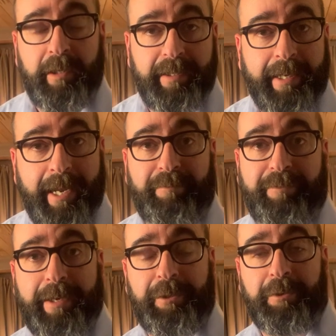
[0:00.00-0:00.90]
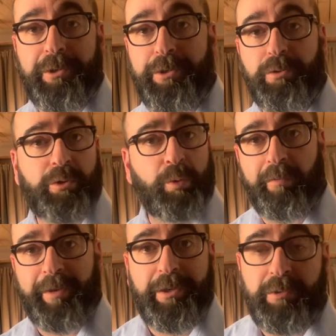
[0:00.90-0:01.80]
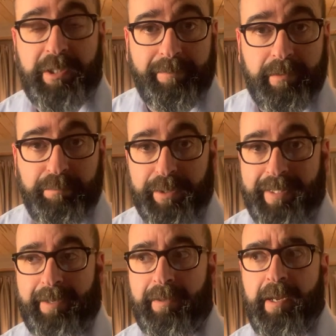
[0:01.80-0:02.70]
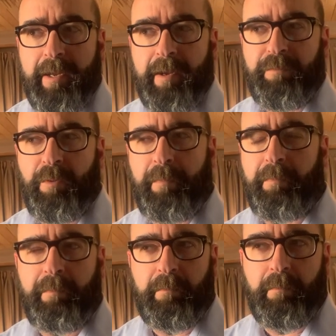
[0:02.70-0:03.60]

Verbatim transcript: in the gain factor and use 12AU7s, but that, from,